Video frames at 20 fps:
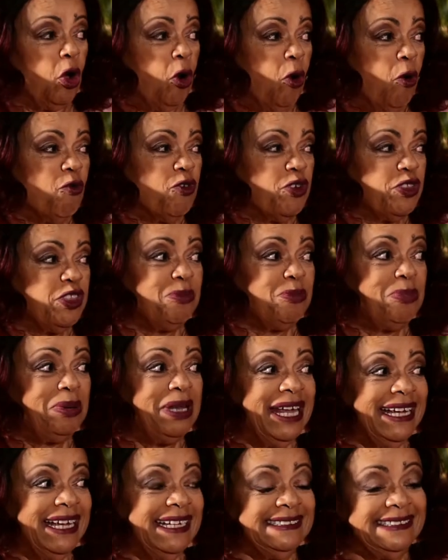over the
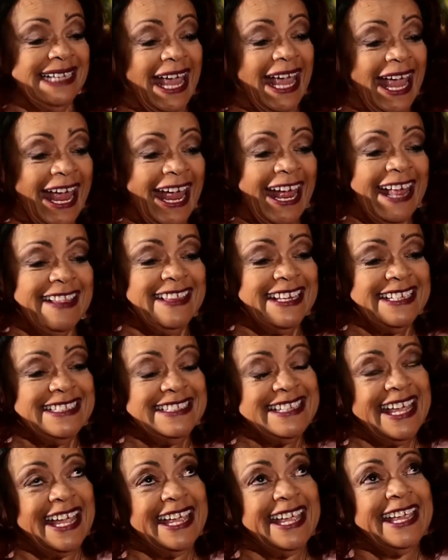place mm-hmm. and they mm-hmm.
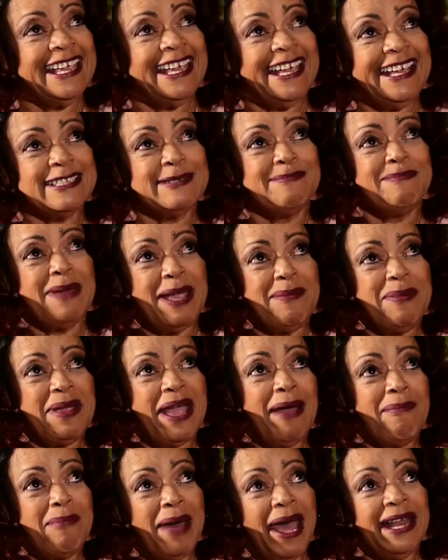second guess maybe i
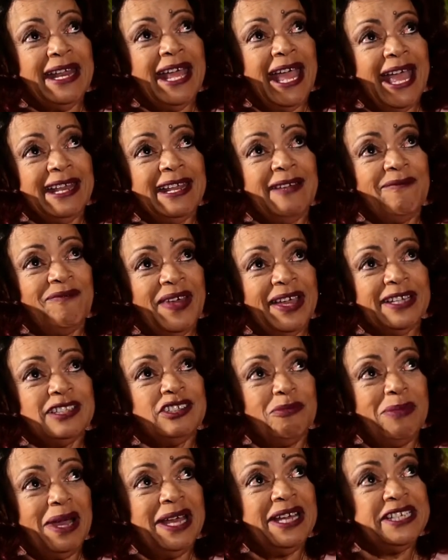might have had an effect on
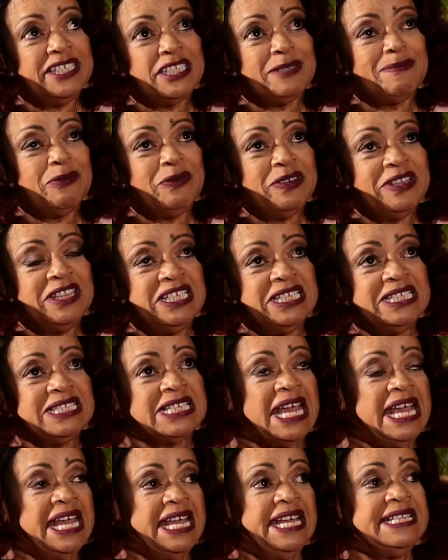my husband with this
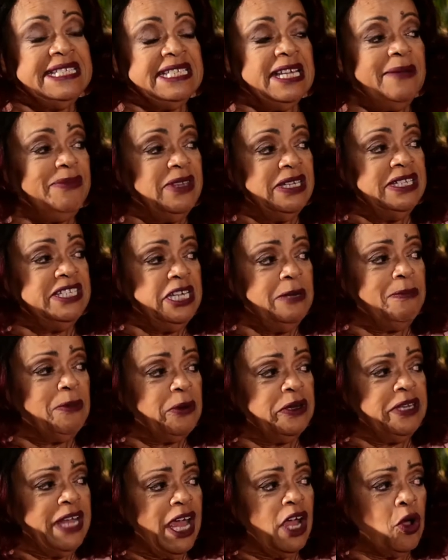it's something deeper
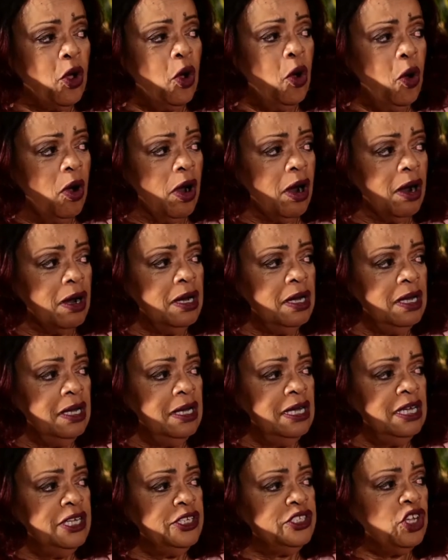in that core
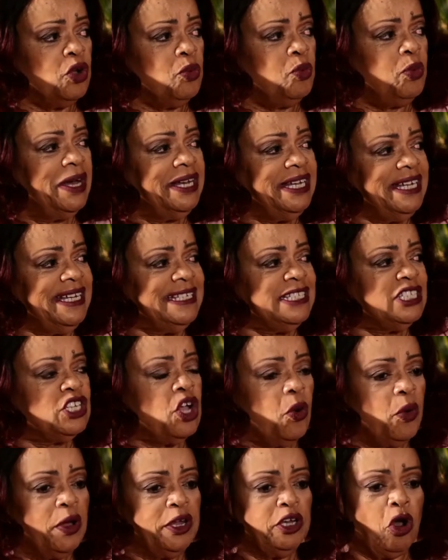mm-hmm. so what is
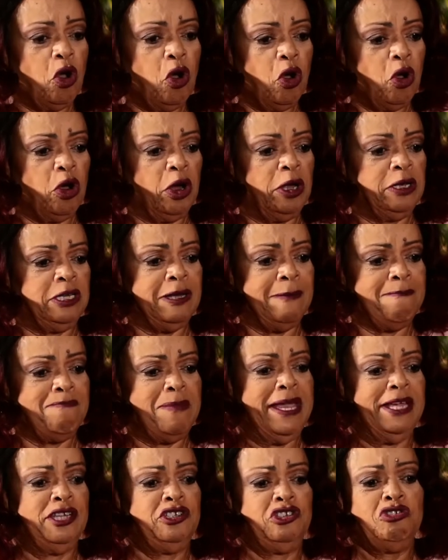going on that
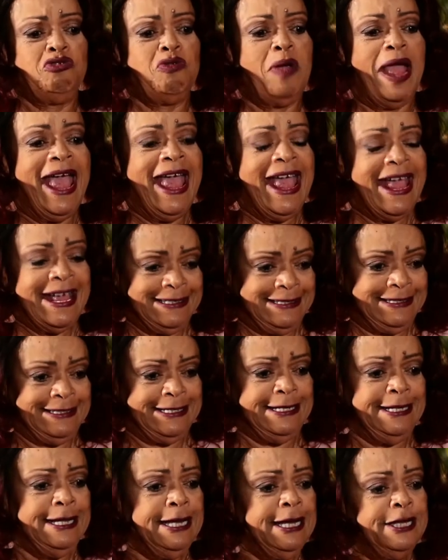makes you
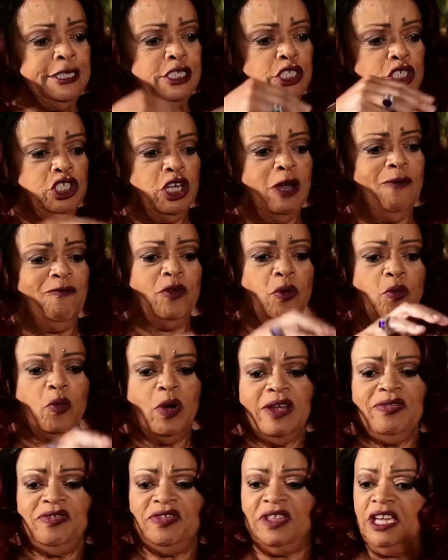antsy to jump from
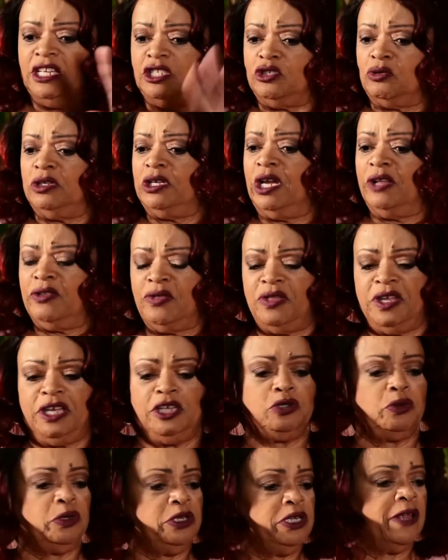one thing to another thing
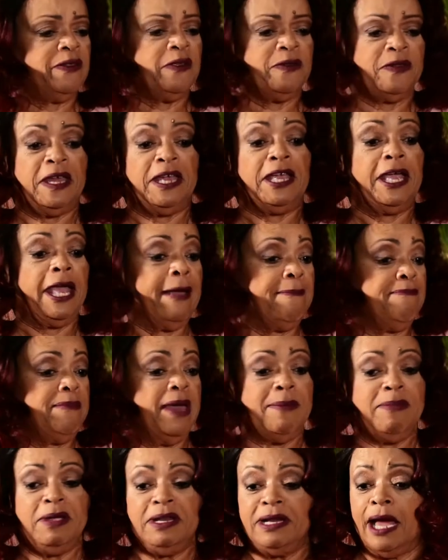to another thing and
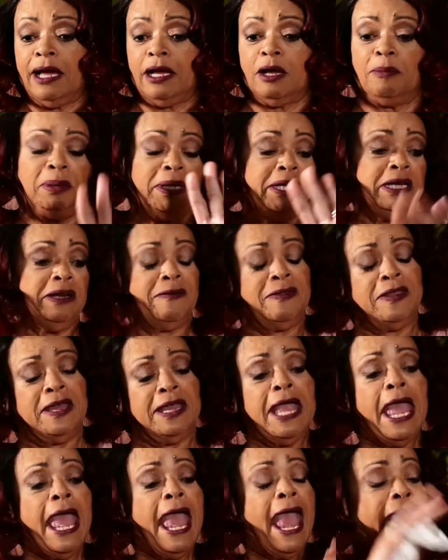maybe not complete your
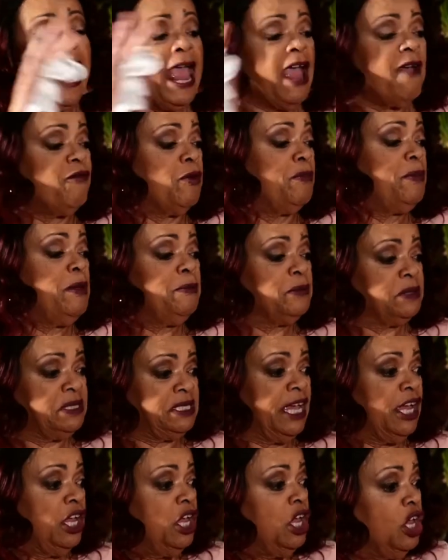thing and for people to
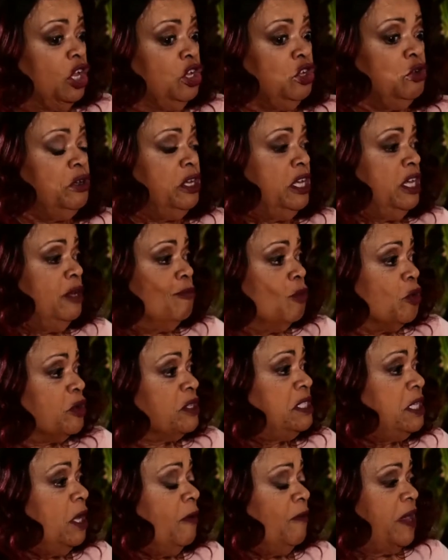say you need more
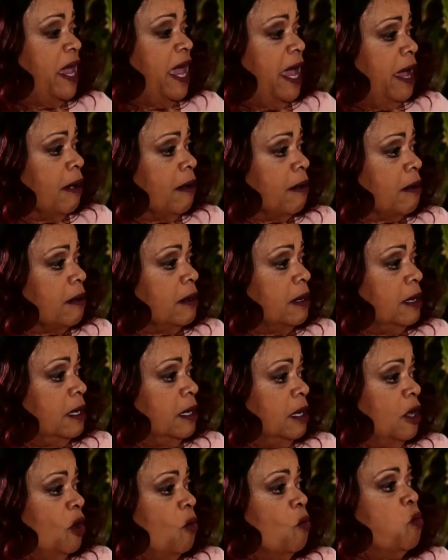self-care
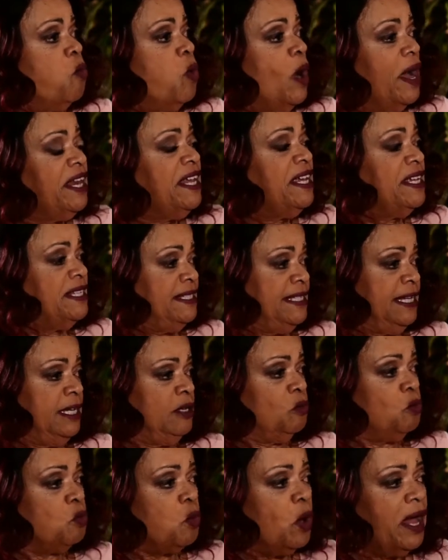what is it
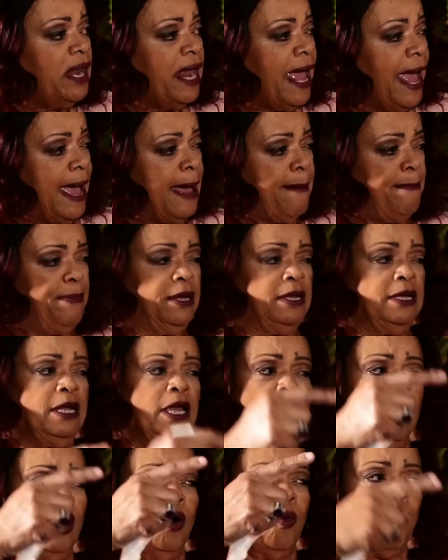what happened
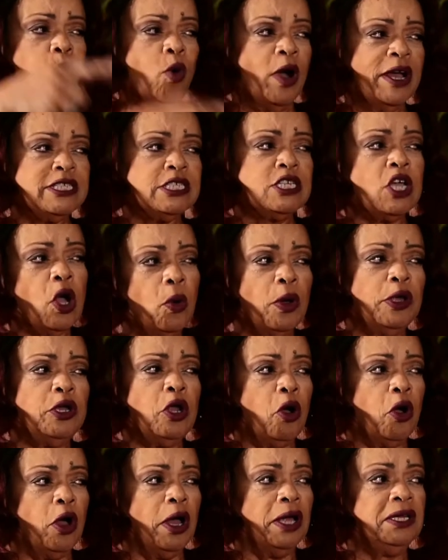what's going
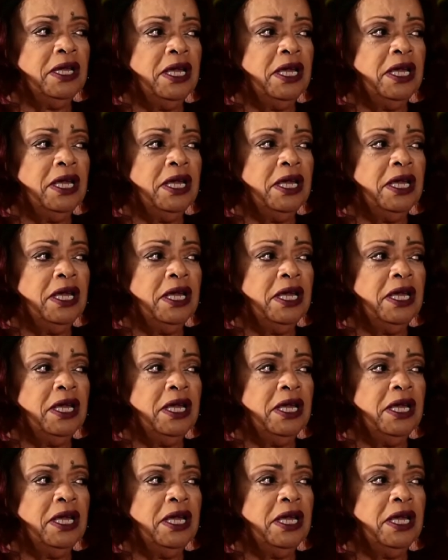on